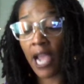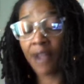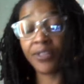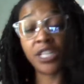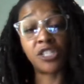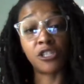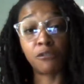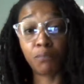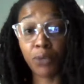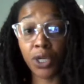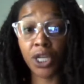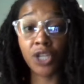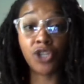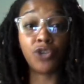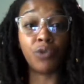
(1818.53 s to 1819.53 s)
This is
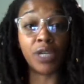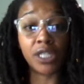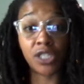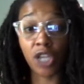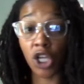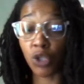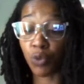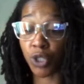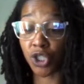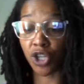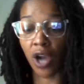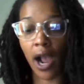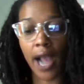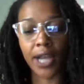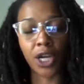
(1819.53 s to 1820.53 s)
putting you in touch with your
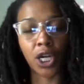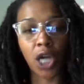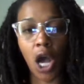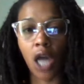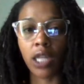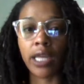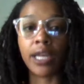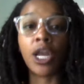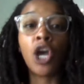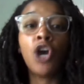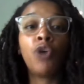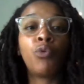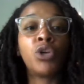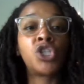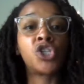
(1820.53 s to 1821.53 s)
higher calling,
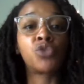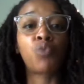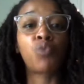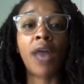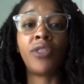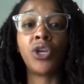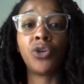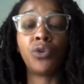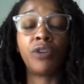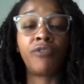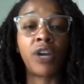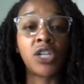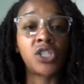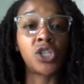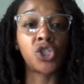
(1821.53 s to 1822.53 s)
which is why the
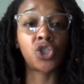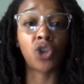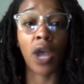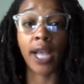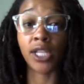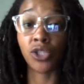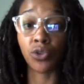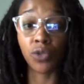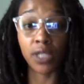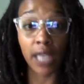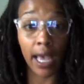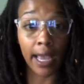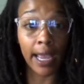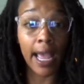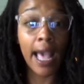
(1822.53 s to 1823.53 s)
universe is trying to
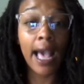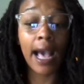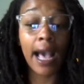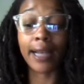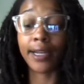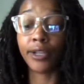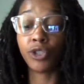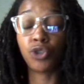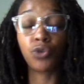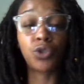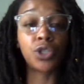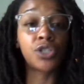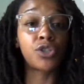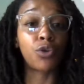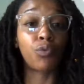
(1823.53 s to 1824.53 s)
say, I need you
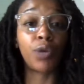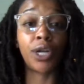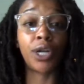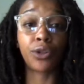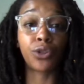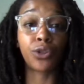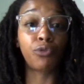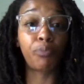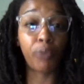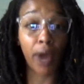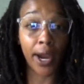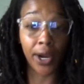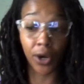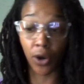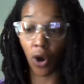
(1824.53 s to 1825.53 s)
to surrender through
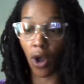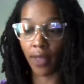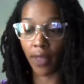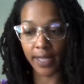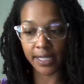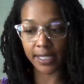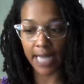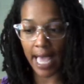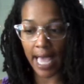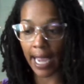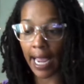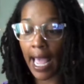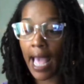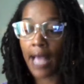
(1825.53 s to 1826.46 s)
prayer on this day.